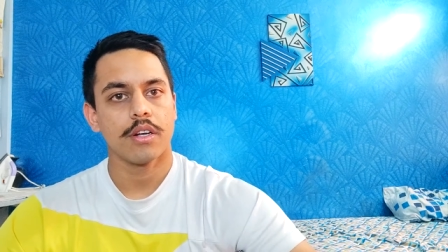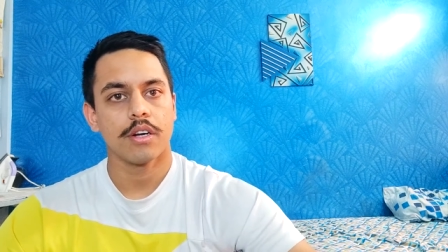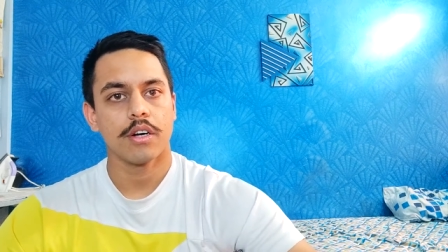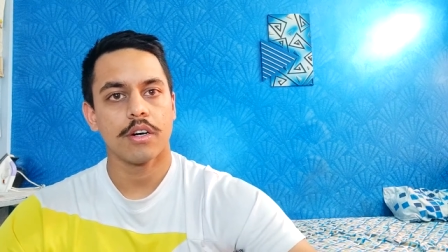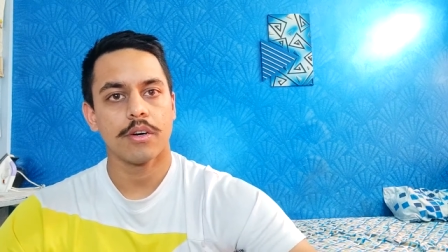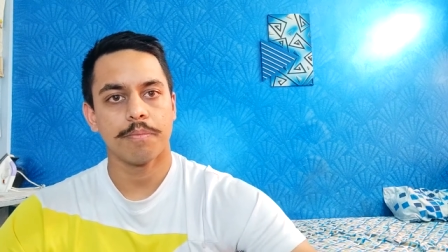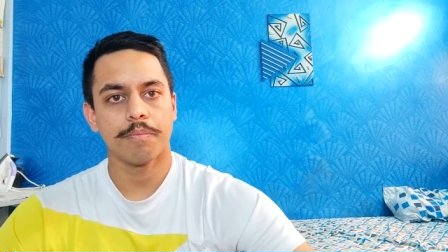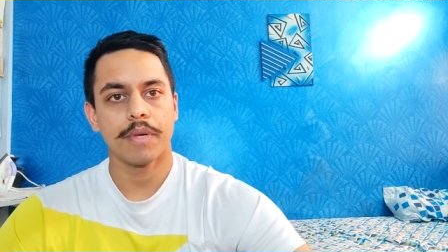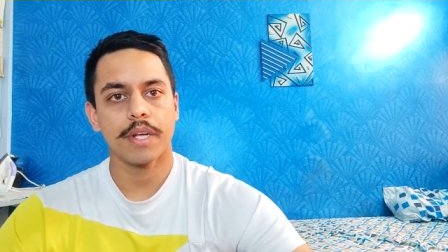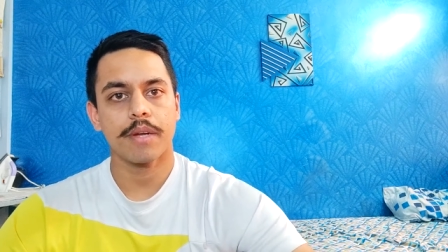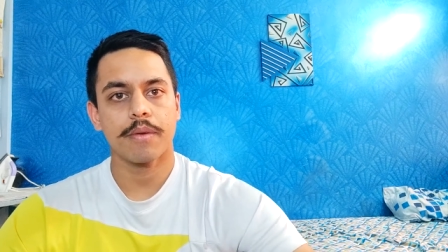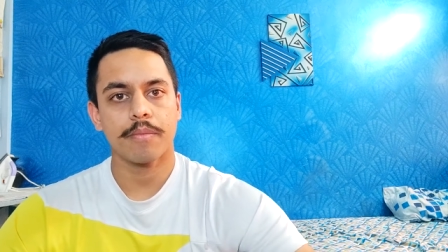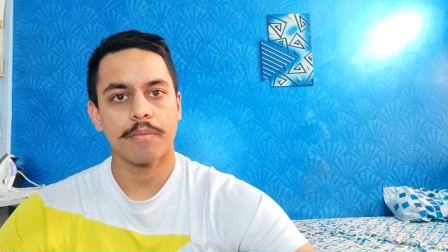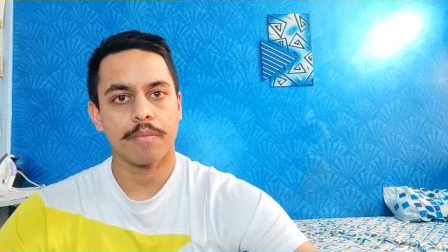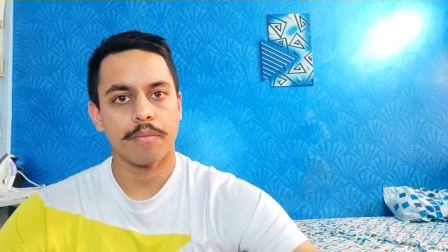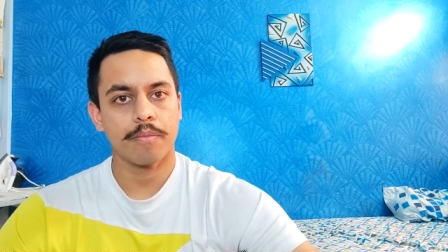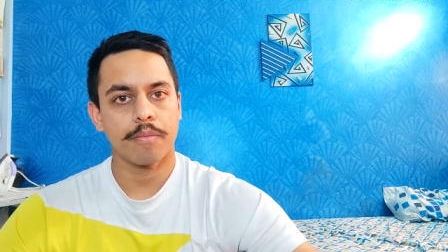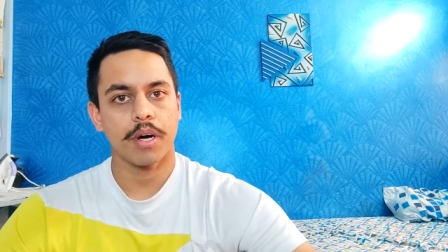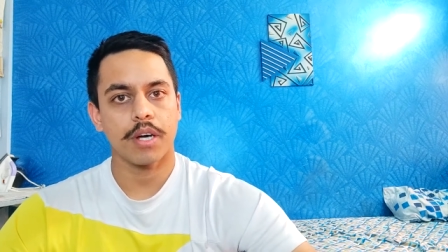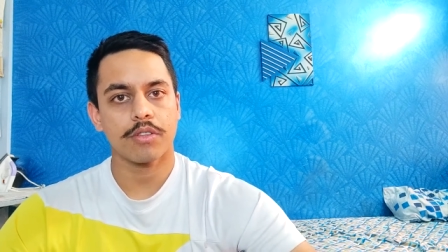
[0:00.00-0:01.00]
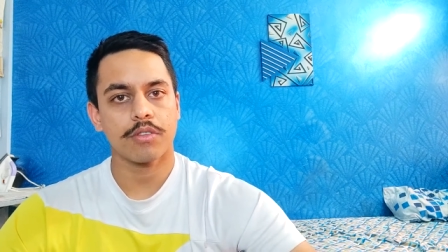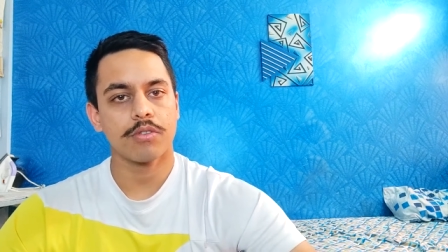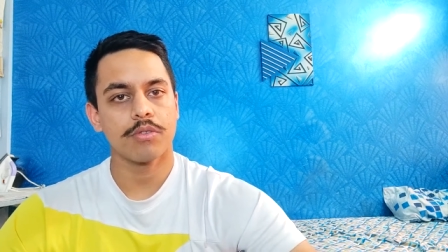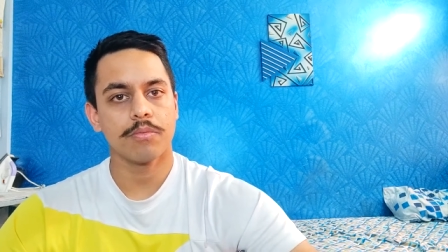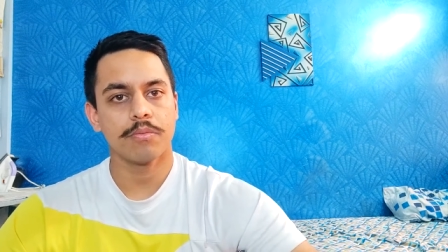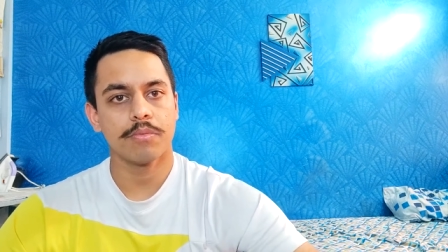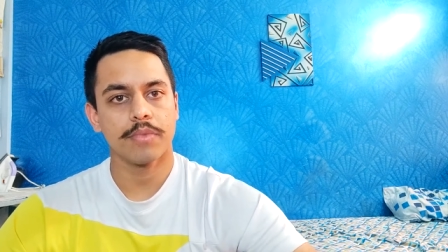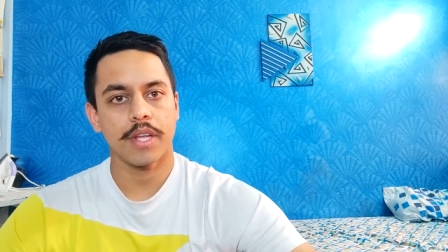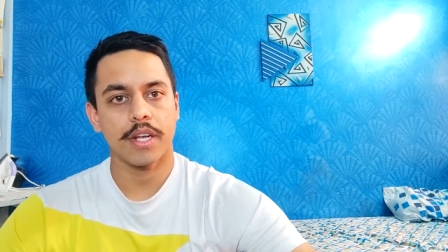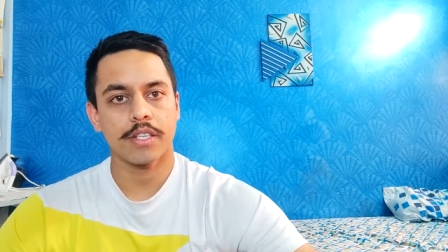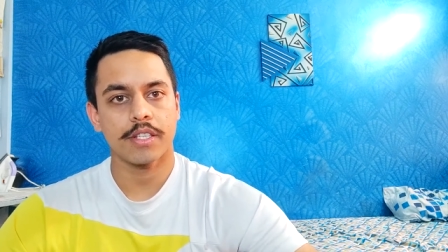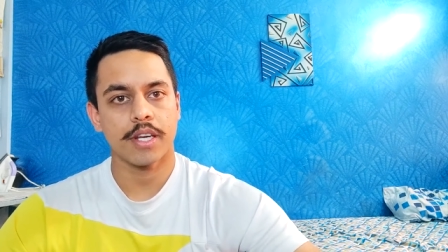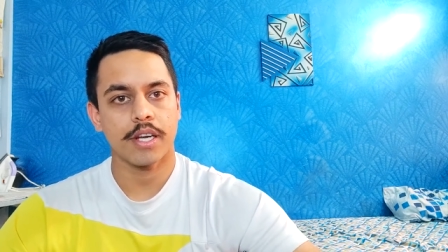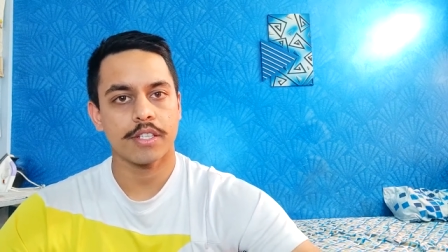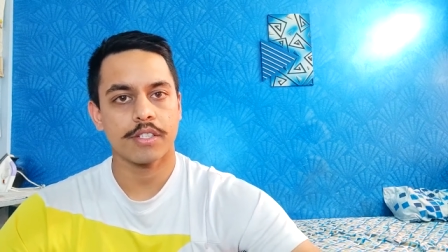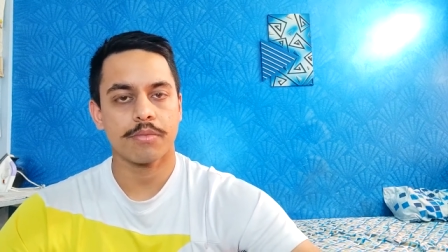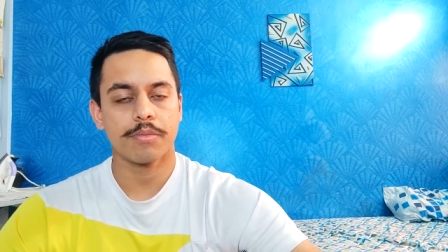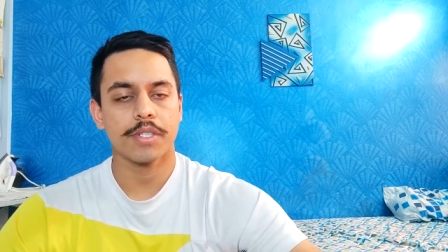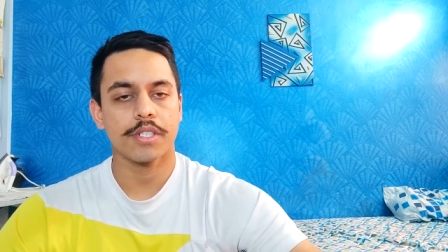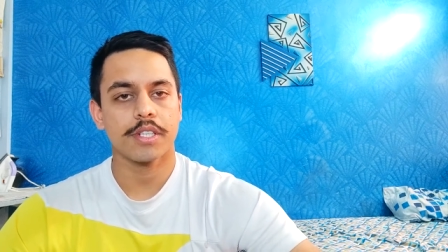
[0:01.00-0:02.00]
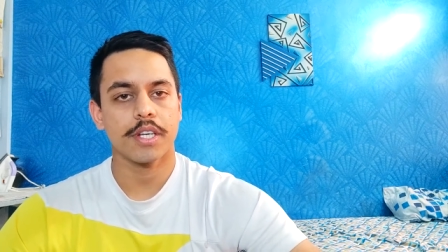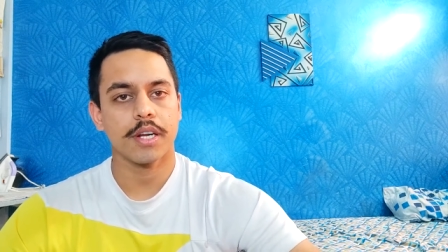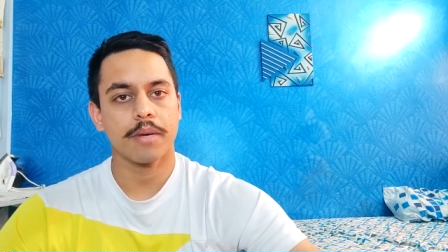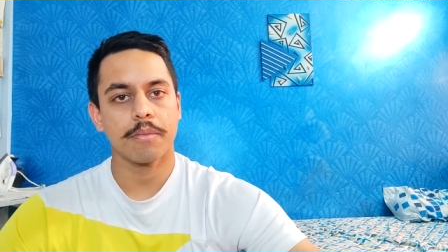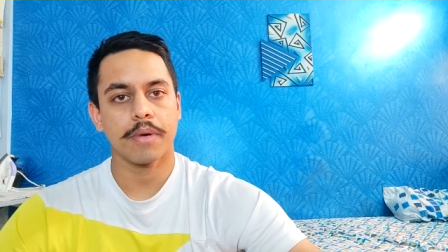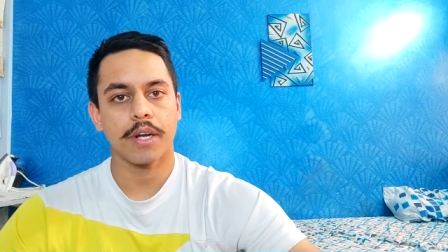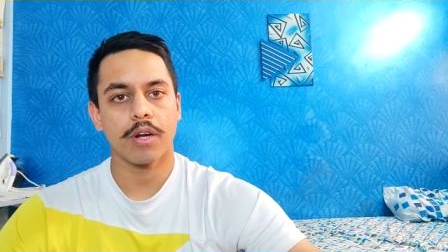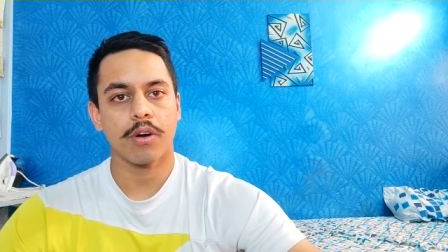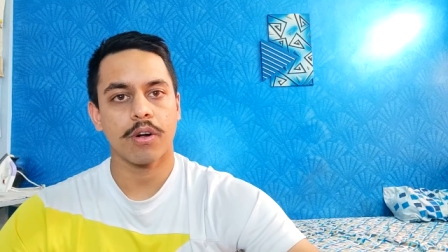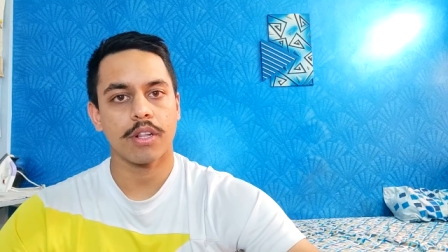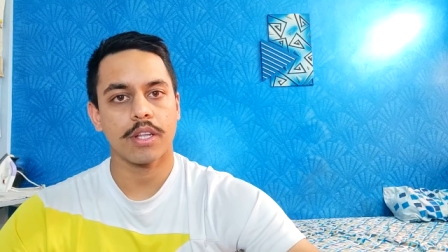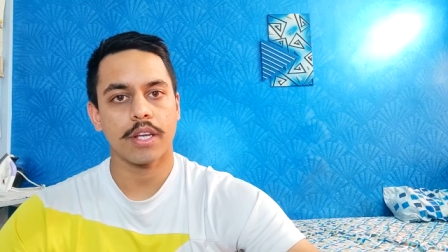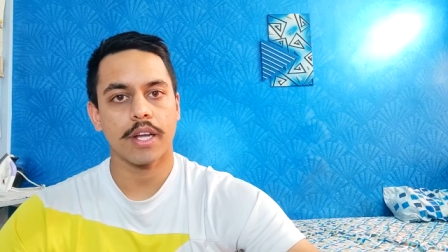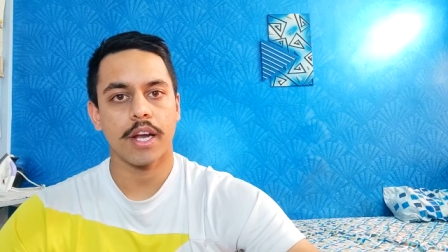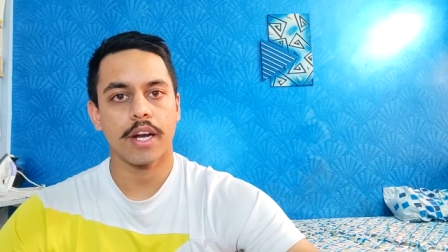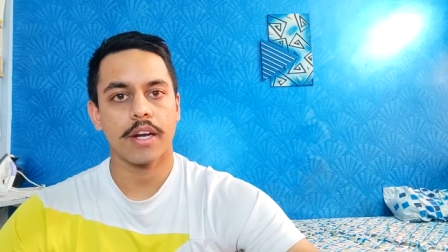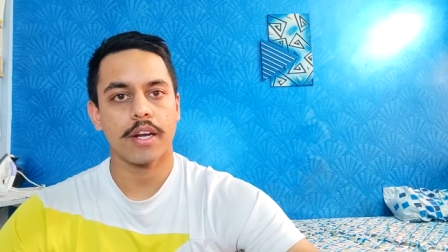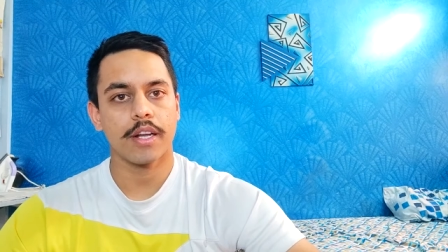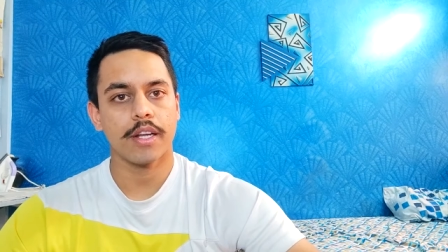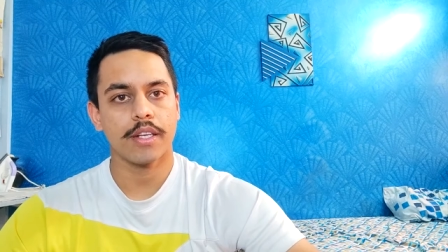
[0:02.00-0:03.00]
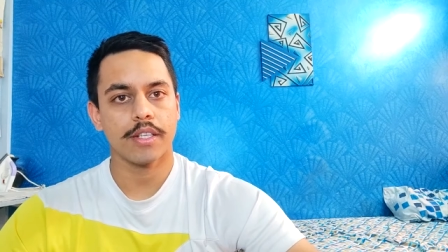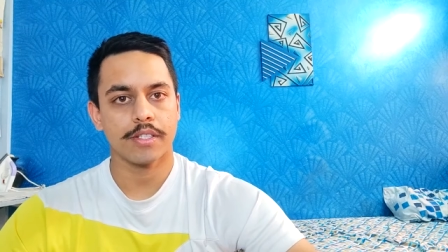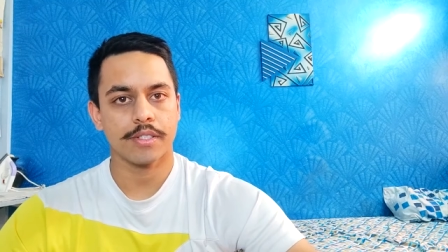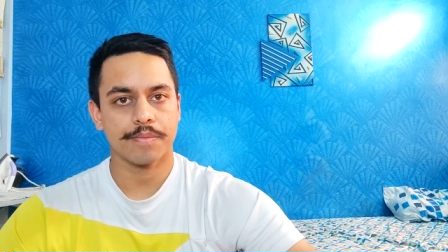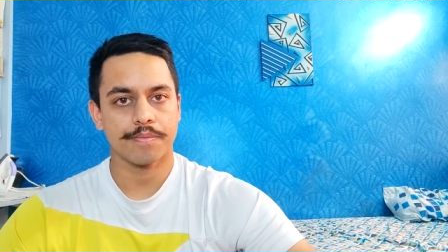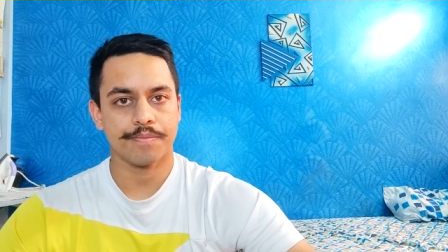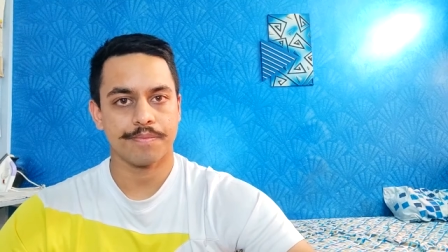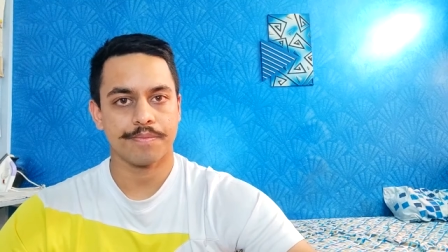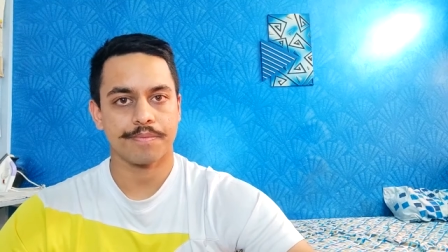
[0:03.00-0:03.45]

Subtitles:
a big bathroom that has to be shared by all the candidates.